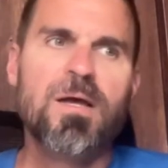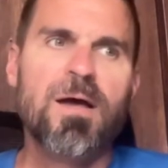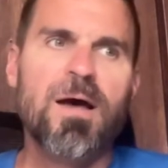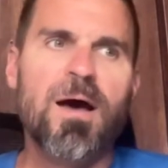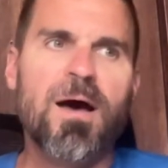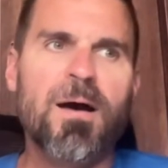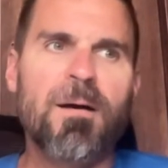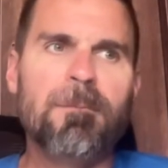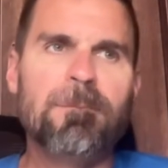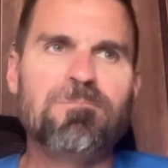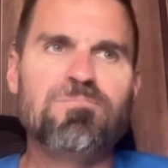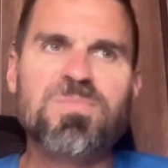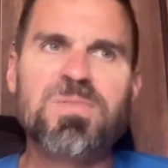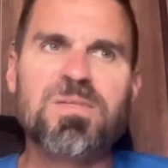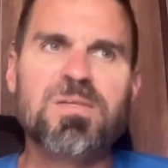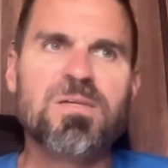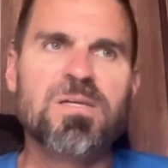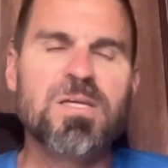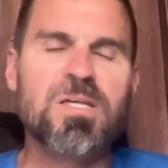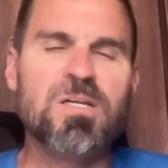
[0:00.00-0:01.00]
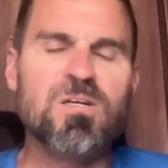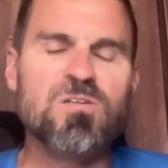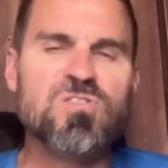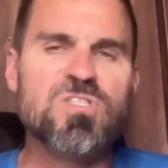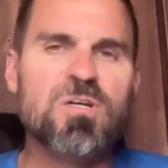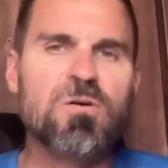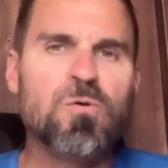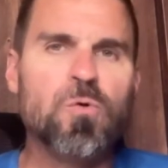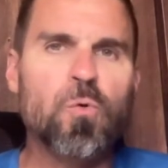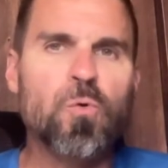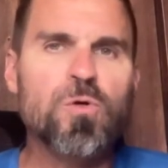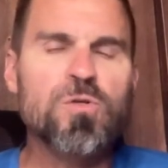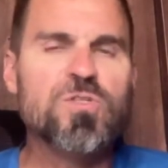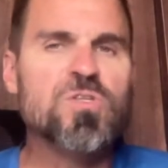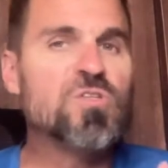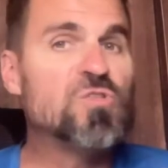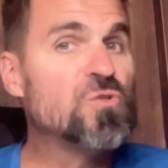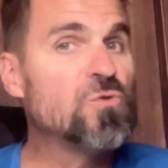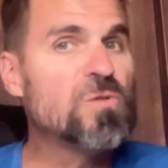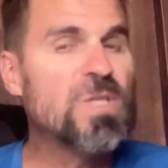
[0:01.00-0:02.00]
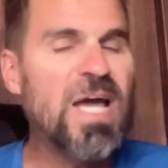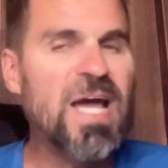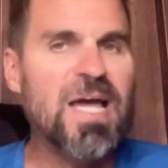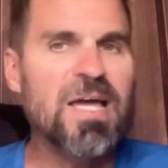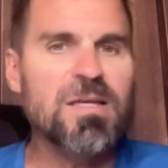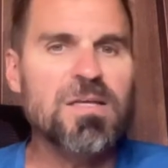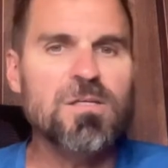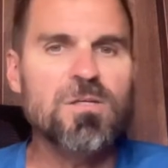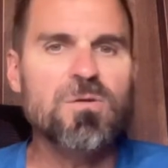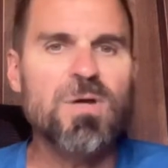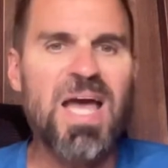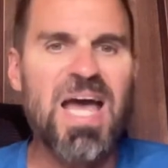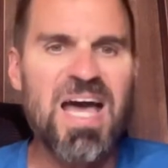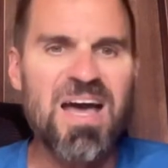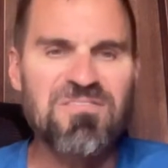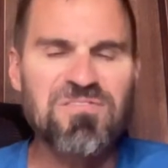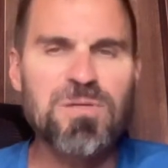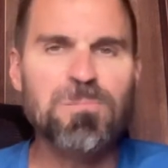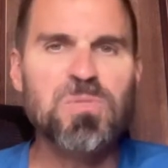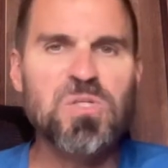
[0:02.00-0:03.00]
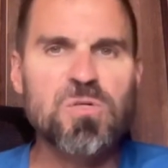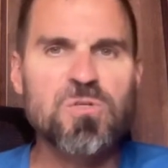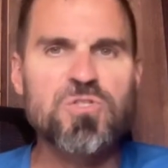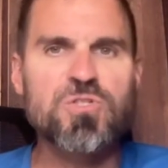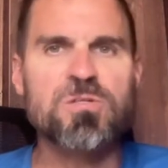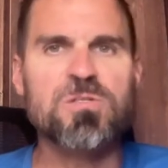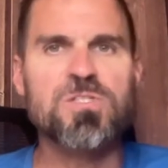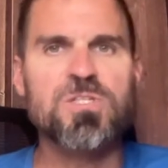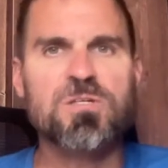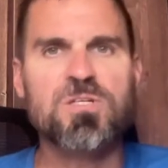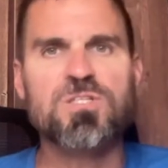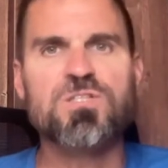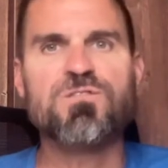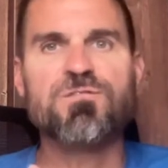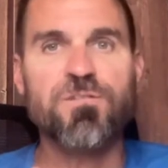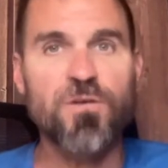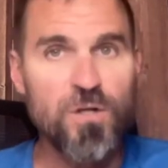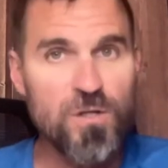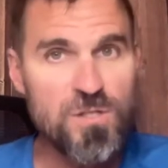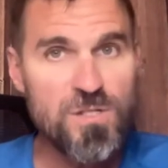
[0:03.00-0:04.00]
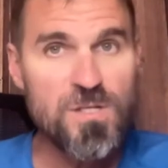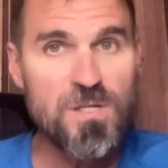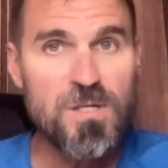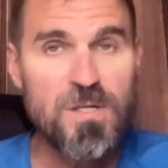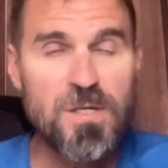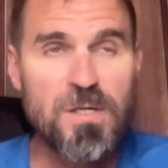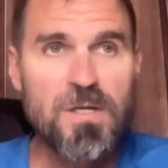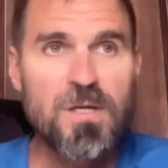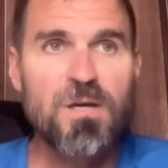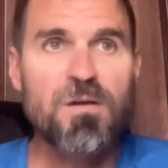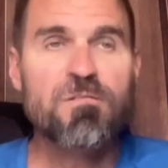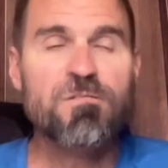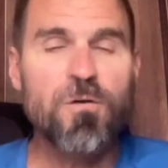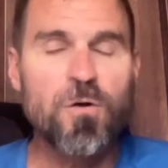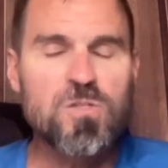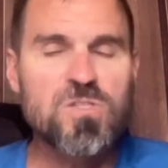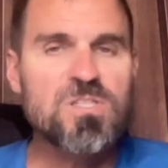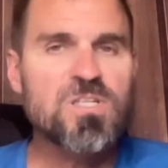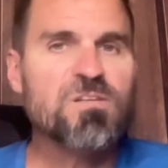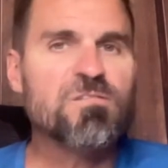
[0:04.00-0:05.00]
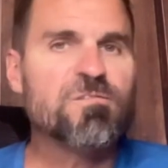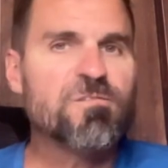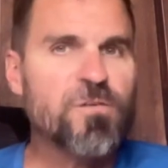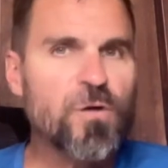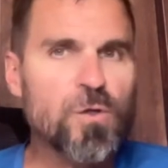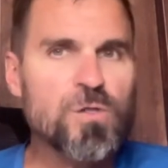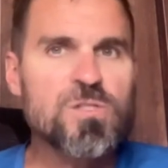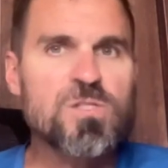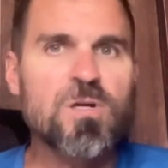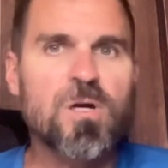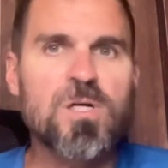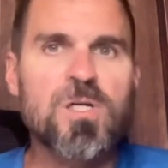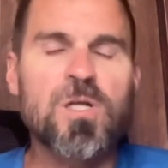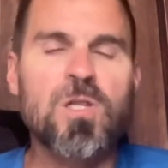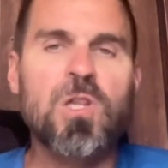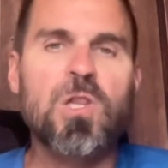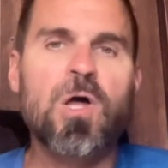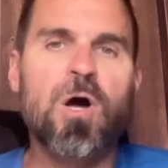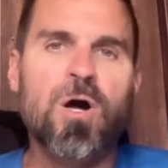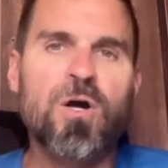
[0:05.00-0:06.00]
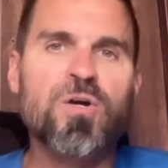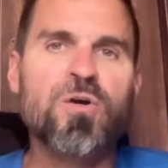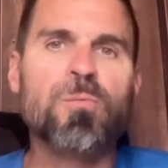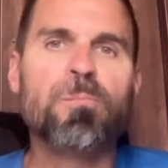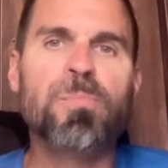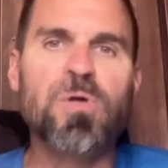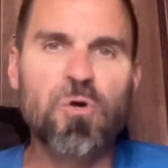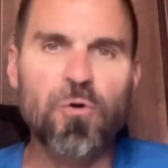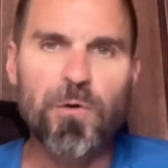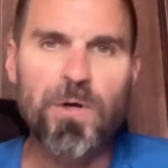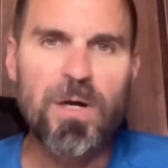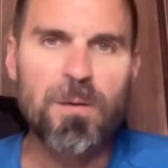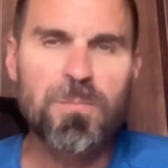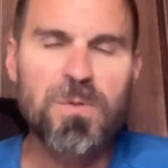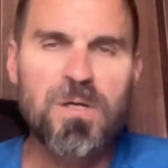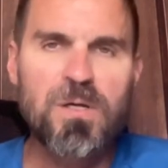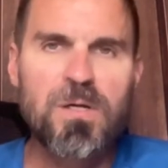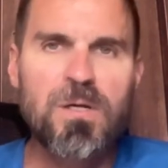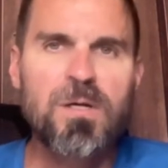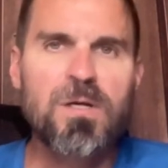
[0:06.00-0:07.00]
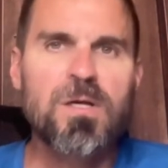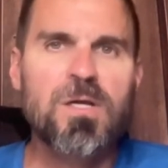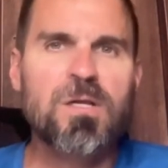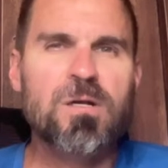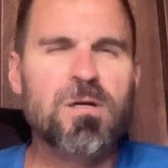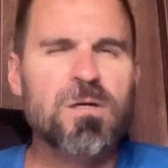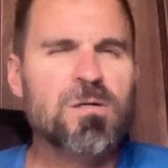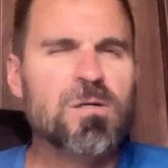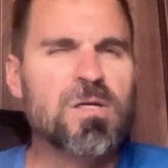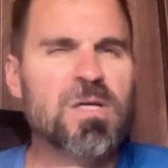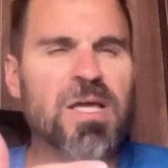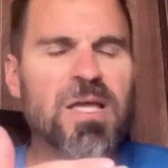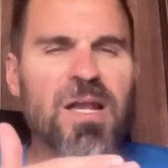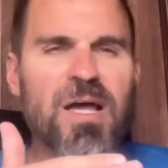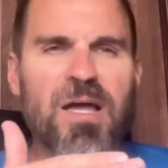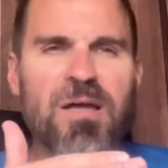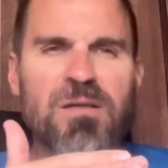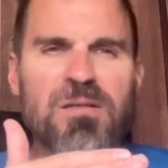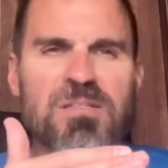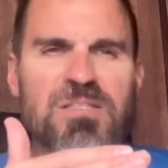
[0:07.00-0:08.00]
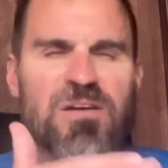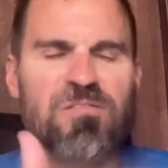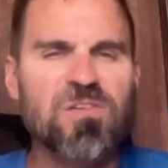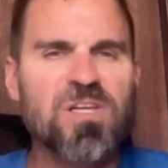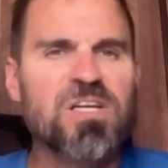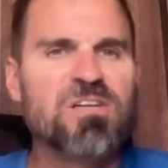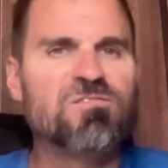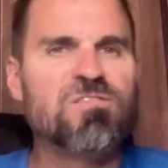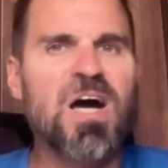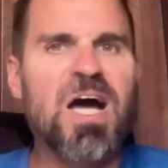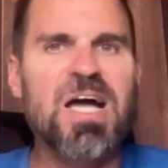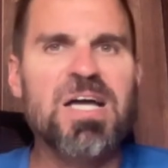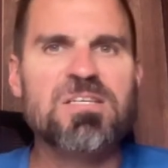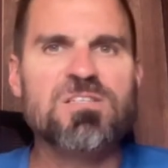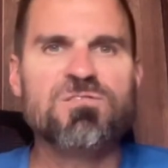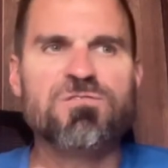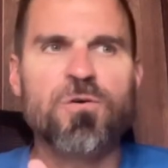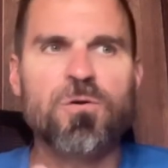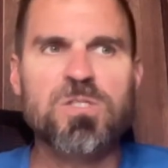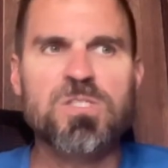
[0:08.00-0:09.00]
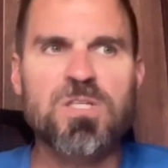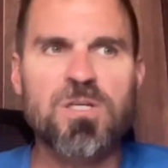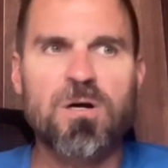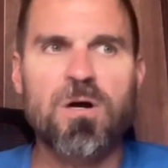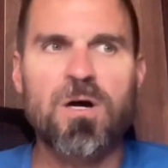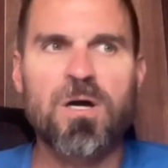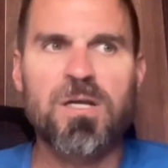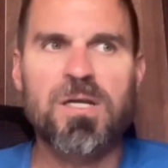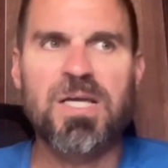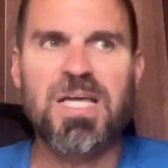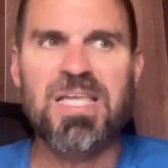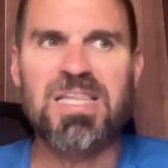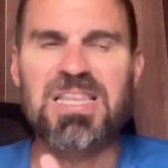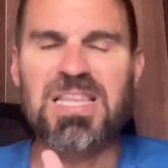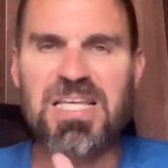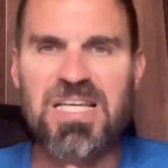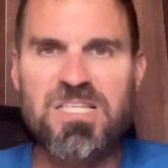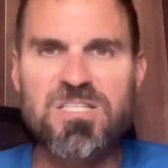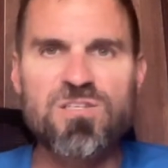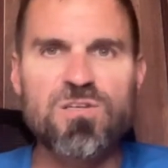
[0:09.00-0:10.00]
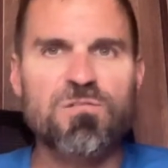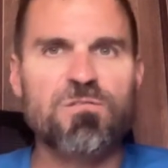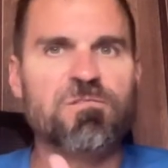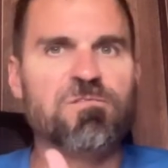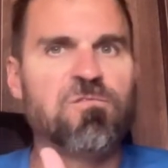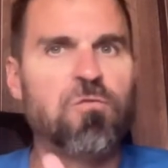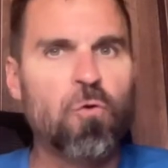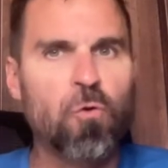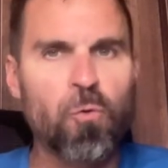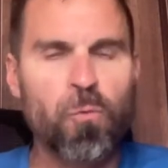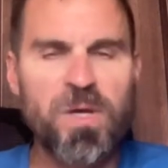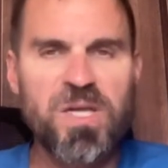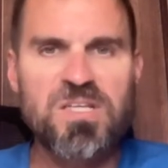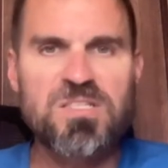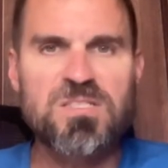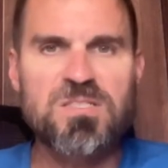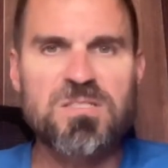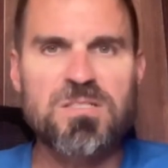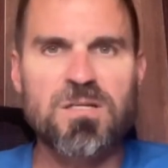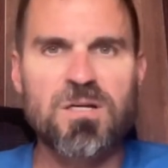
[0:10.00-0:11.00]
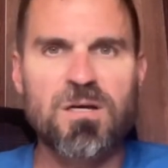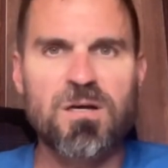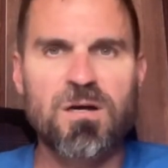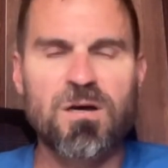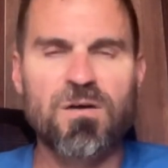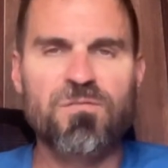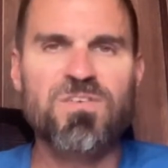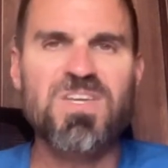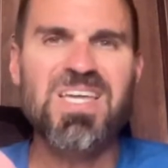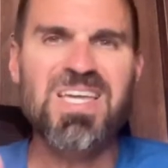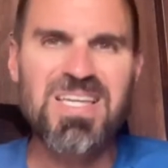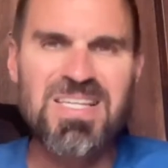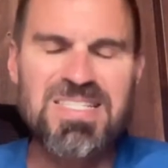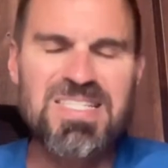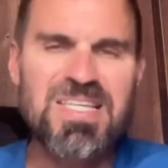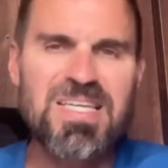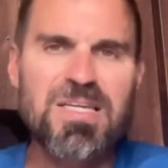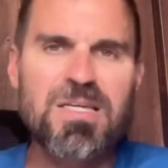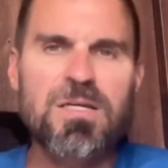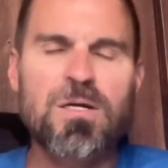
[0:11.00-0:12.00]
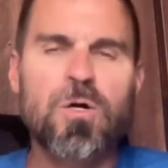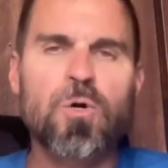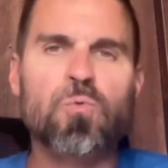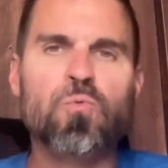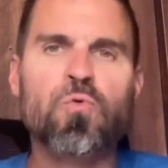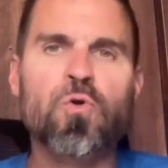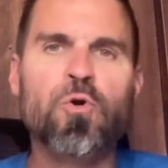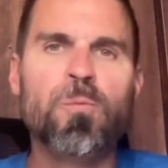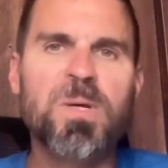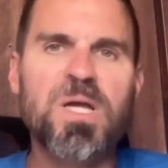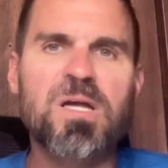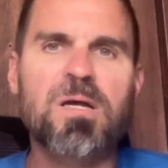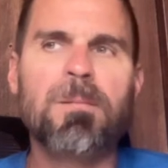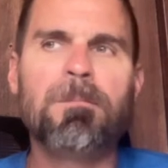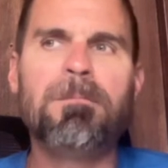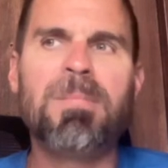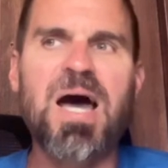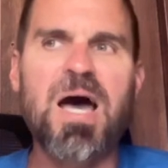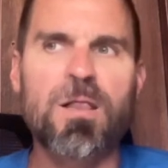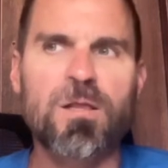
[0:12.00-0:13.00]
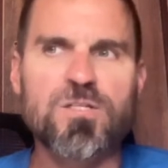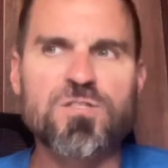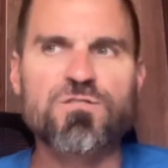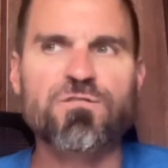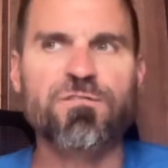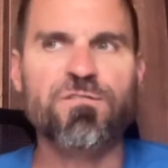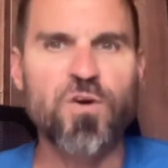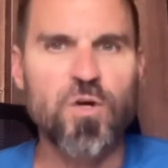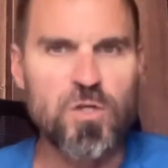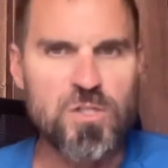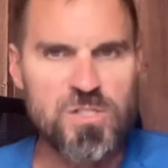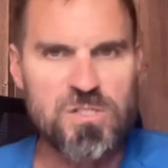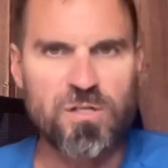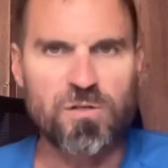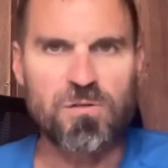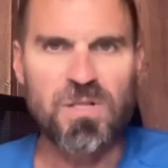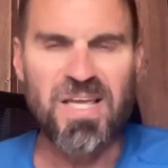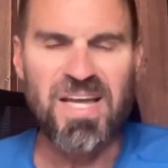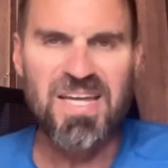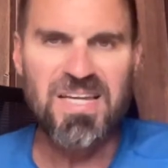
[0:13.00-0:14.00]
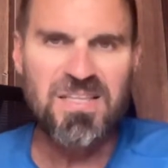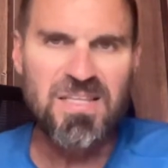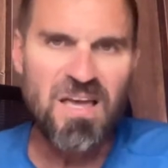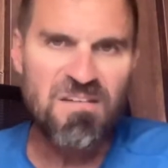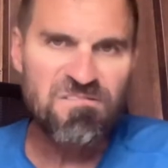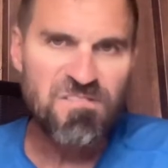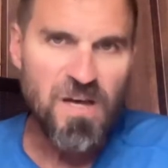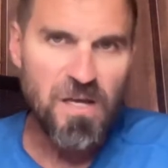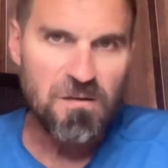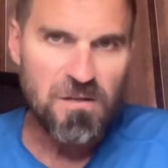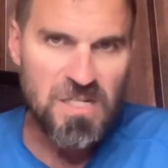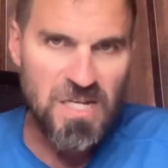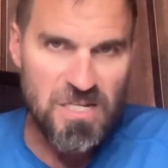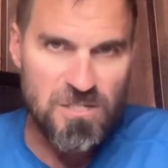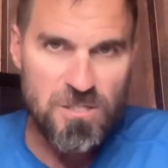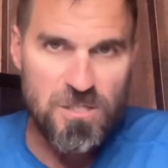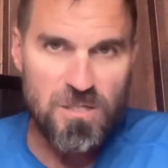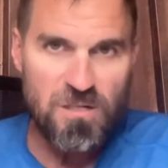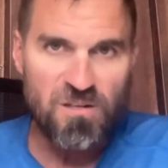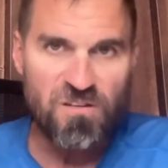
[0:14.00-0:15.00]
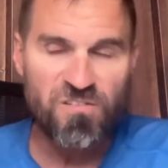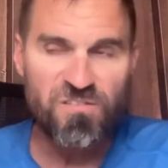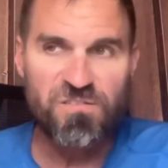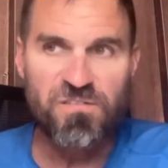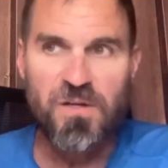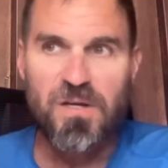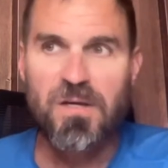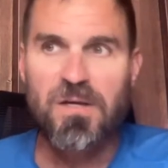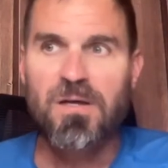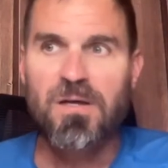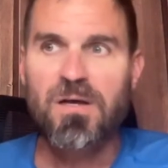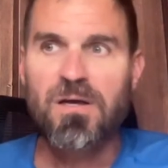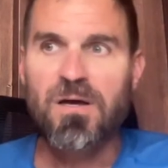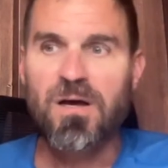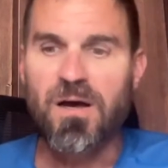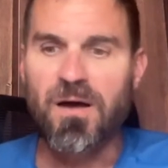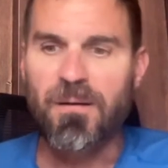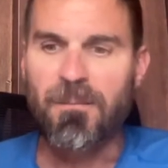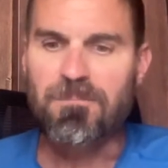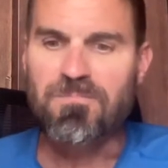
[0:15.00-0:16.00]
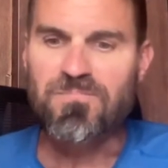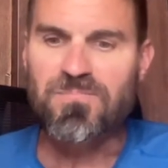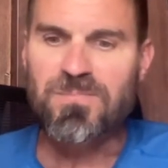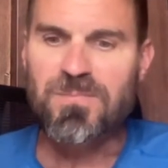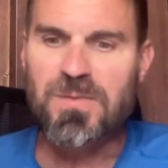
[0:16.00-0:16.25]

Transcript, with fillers: Um, you know so in order to do that you have to build your endurance first focusing first on a longer build up you know and i definitely advise focusing on at least four weeks of easy aerobic mileage first you're laying that foundation of um,